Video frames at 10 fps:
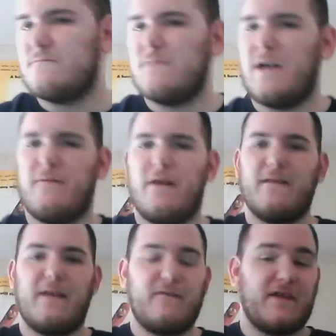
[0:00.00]
And then
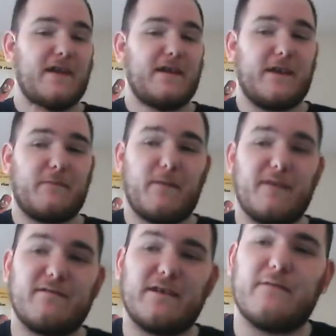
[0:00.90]
at the end, it gets
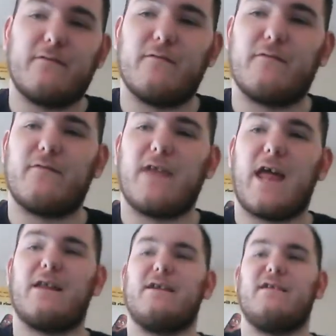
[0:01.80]
especially
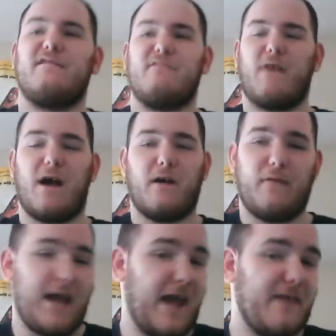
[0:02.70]
finale-ish with how
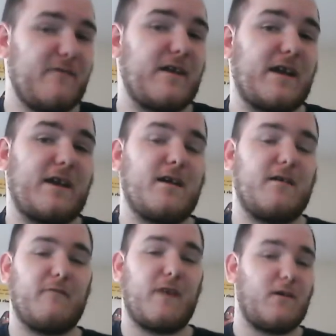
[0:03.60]
the end of thing, because
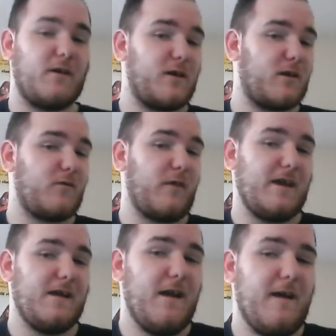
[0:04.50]
very
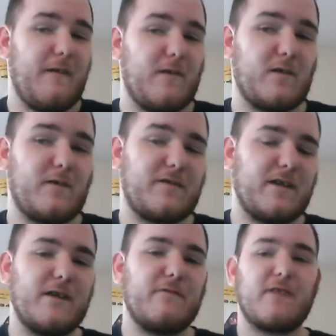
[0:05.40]
complete
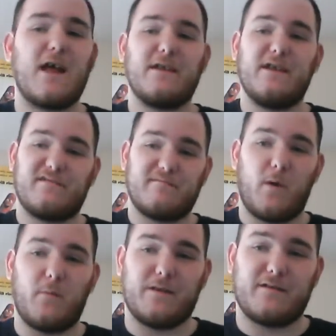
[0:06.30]
finale-ish
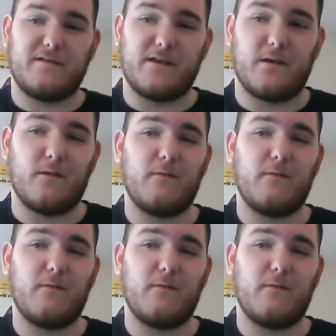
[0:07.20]
moment, and I